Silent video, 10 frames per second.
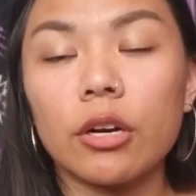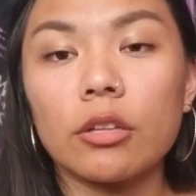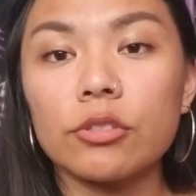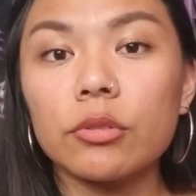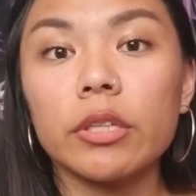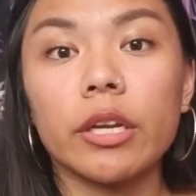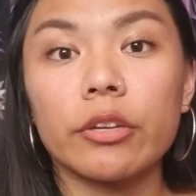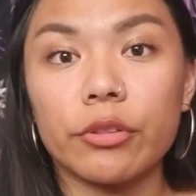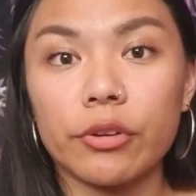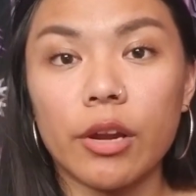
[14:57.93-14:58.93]
Also look at
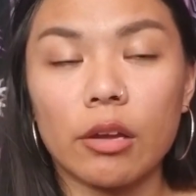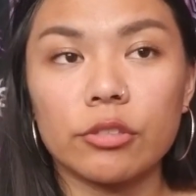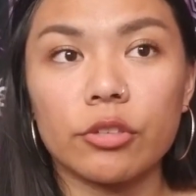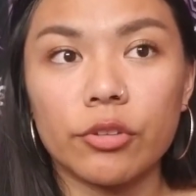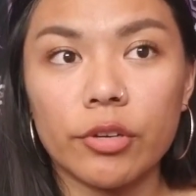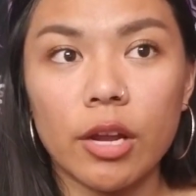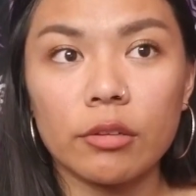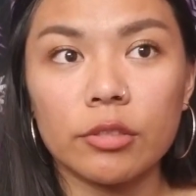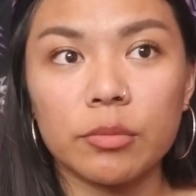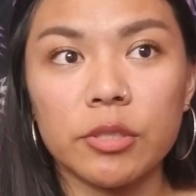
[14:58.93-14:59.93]
your third house. Your third
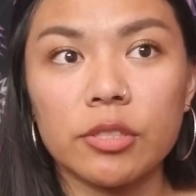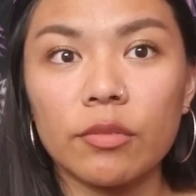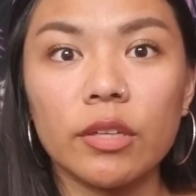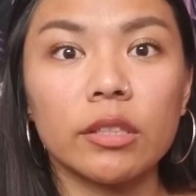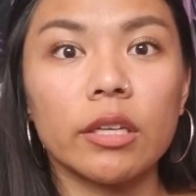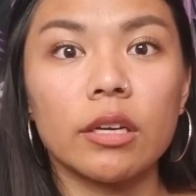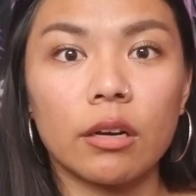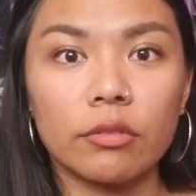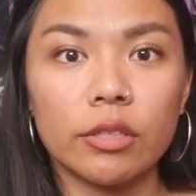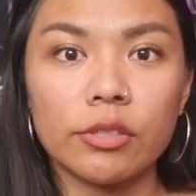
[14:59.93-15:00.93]
house specifically
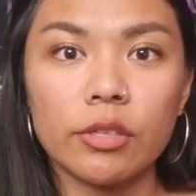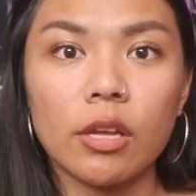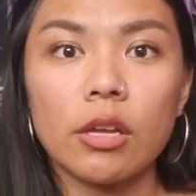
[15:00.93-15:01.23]
covers